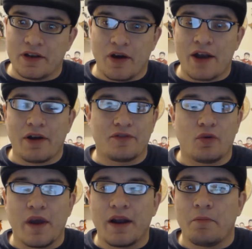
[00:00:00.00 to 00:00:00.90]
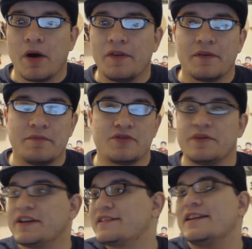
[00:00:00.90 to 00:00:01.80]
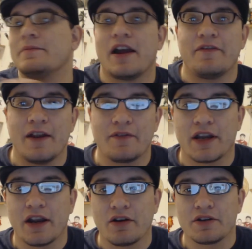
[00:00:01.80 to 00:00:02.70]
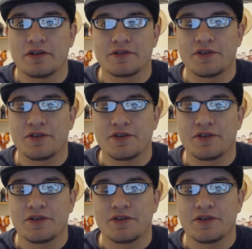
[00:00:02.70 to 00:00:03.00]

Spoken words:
I don't have to wait a month in between seeing my favorite character.